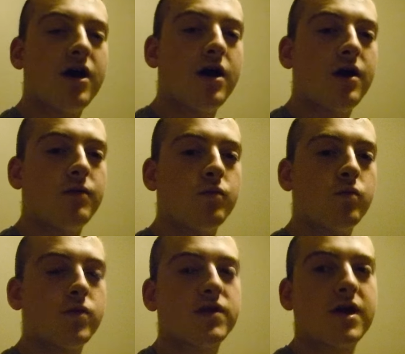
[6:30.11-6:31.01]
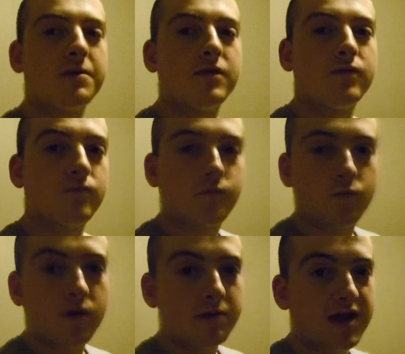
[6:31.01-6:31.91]
um, with a couple of, for
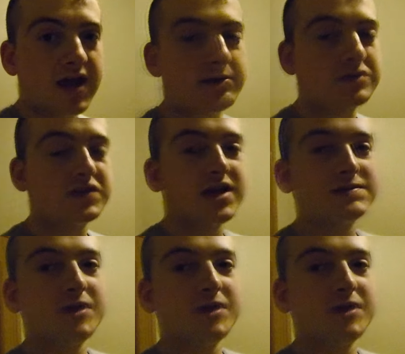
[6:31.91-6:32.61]
one of my animals, you guys.